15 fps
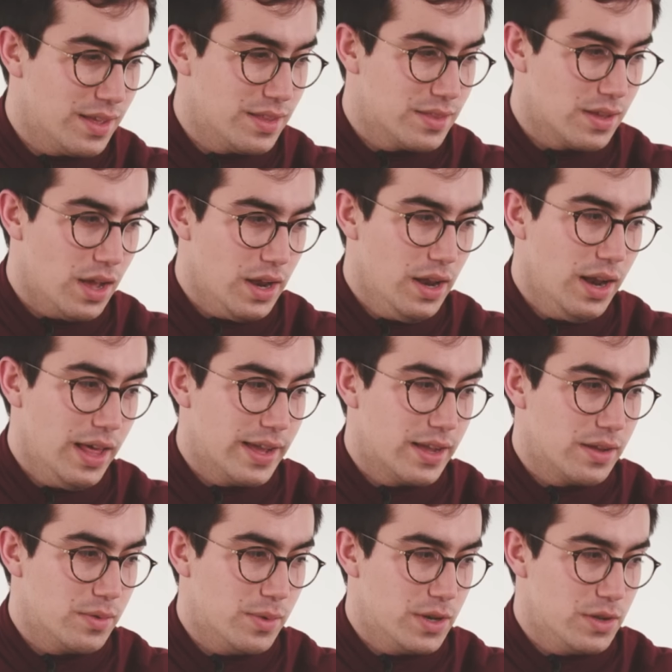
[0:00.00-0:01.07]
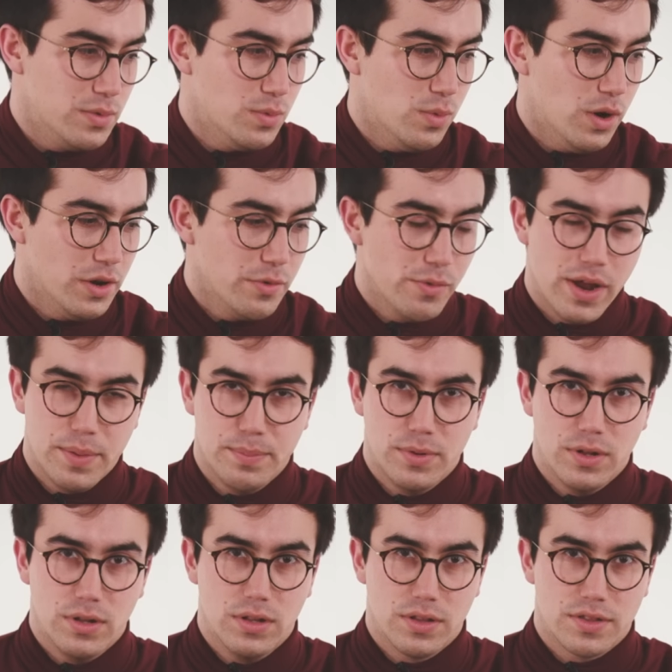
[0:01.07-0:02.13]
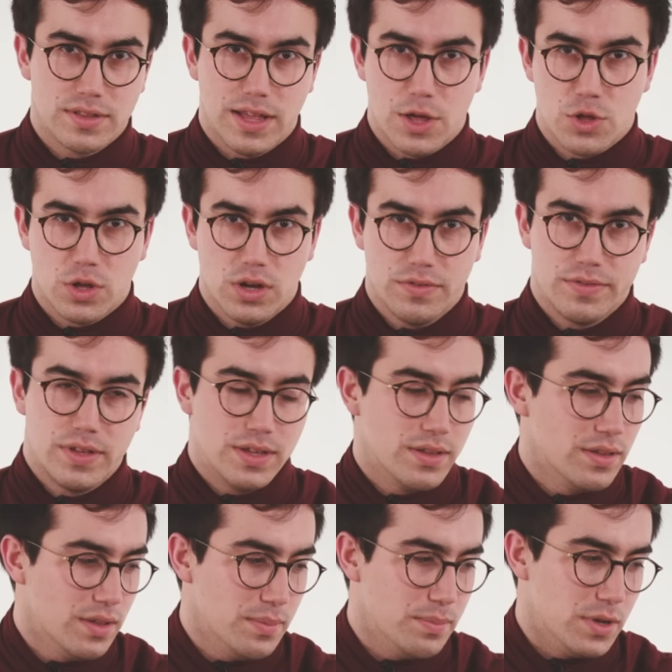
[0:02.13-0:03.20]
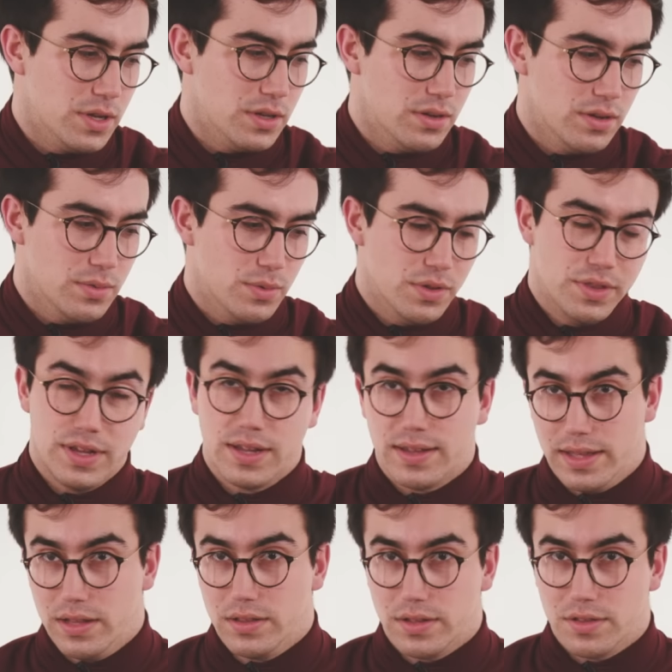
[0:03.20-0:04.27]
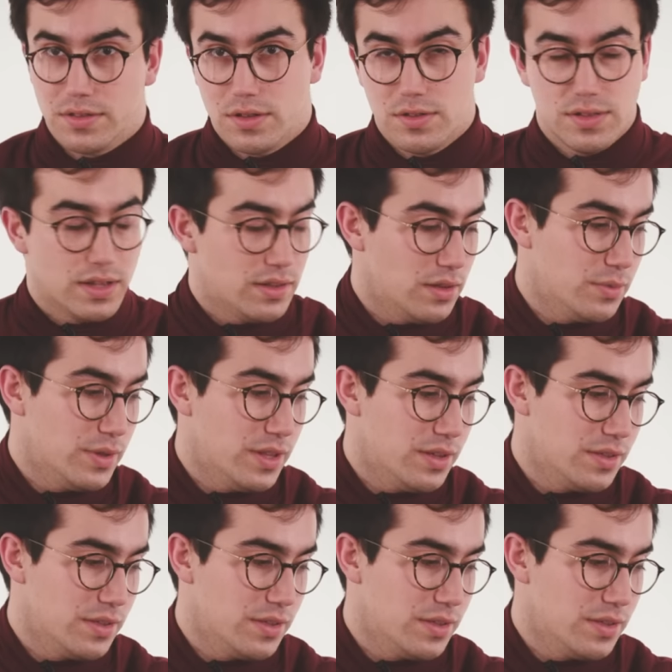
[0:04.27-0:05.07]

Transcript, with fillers: It's kind of like when you want a Red Bull slash coffee, but you don't want the guilt associated with